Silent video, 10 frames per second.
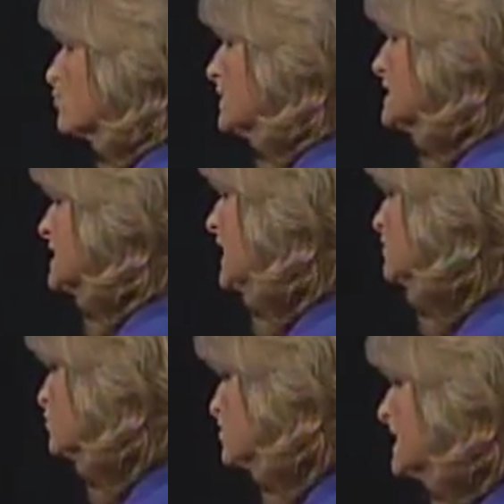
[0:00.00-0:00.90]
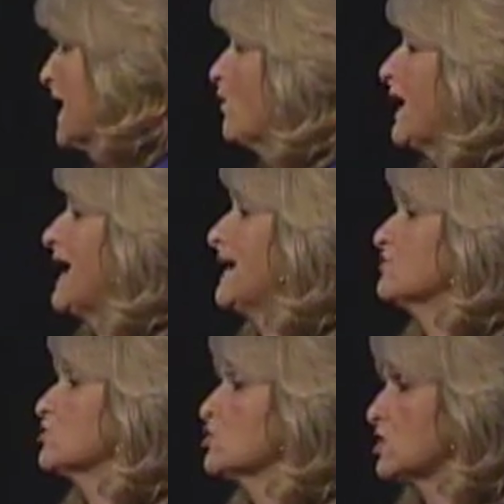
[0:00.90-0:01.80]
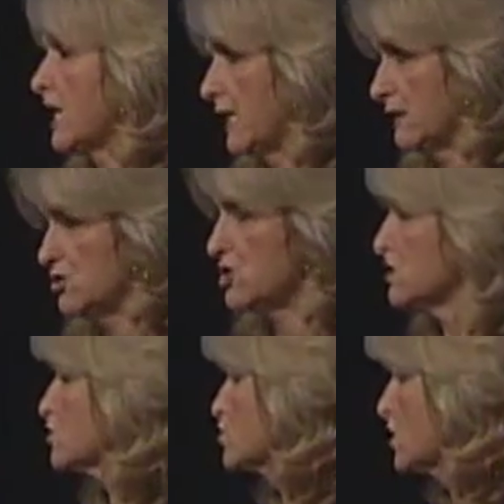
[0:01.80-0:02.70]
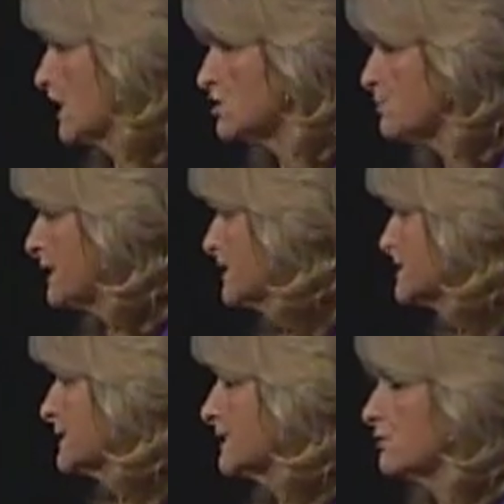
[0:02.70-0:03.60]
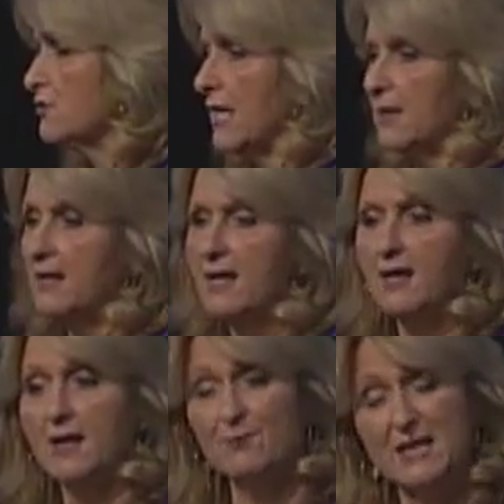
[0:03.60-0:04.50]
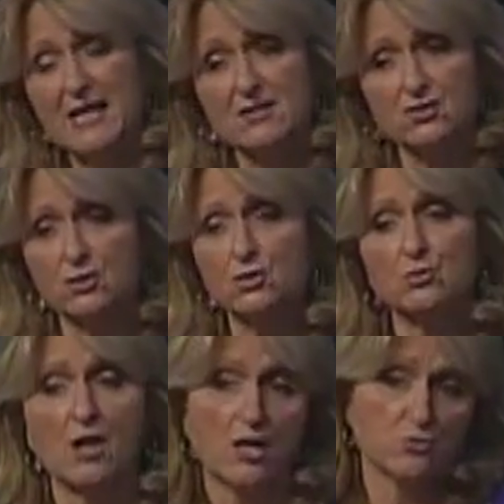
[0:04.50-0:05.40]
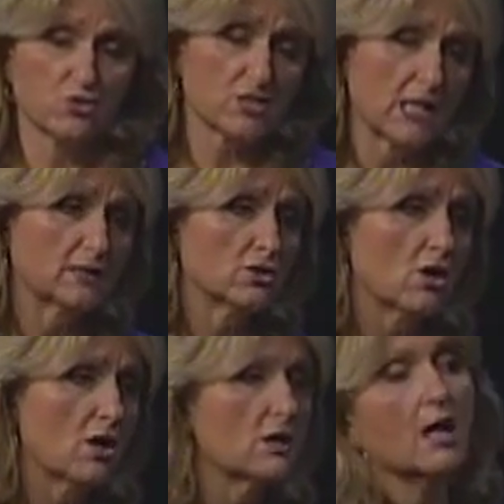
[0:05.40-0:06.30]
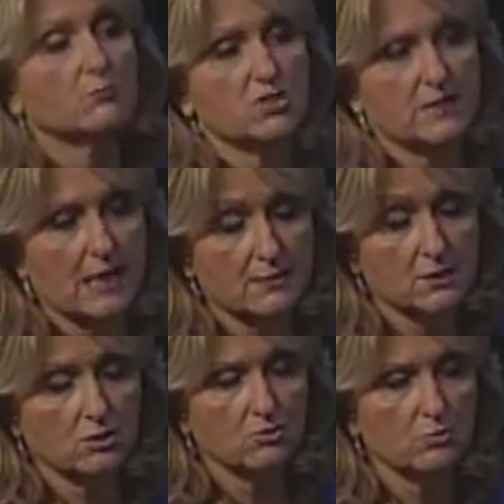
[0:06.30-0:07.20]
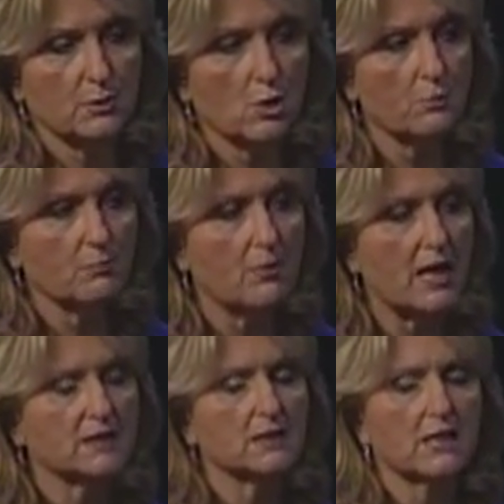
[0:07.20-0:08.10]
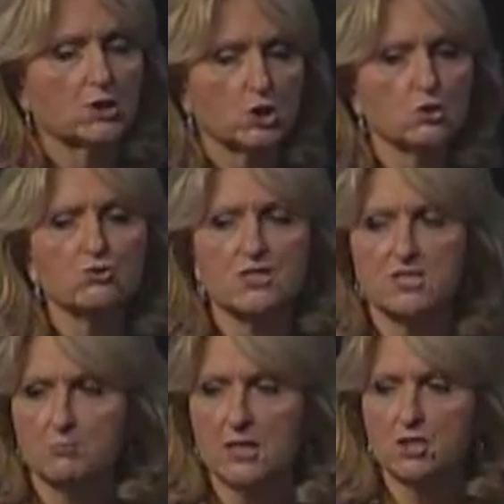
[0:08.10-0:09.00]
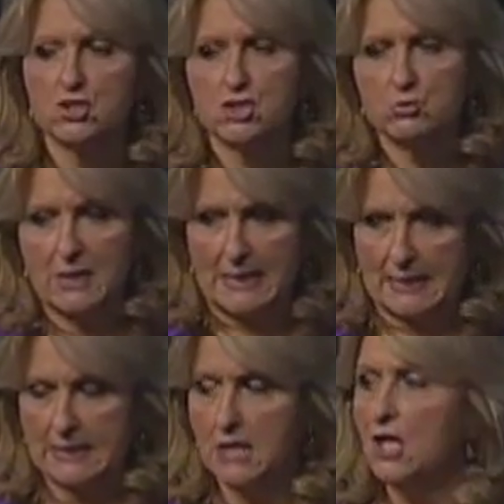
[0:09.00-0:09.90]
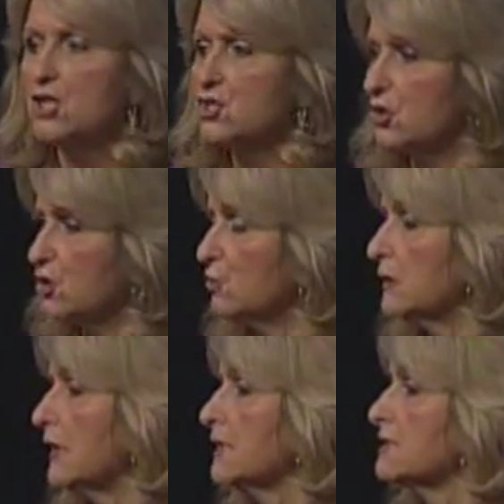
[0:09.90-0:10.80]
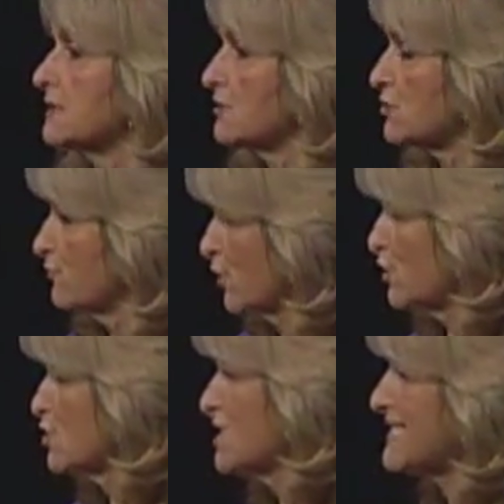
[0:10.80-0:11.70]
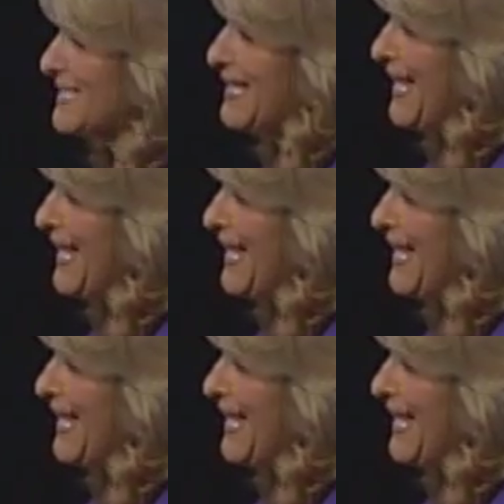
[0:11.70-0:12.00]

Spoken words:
retailers now has changed. It's changed because of the internet. I'm not asking you to understand it all. I'm just asking you to be open-minded and use as much as you can to create a sense of urgency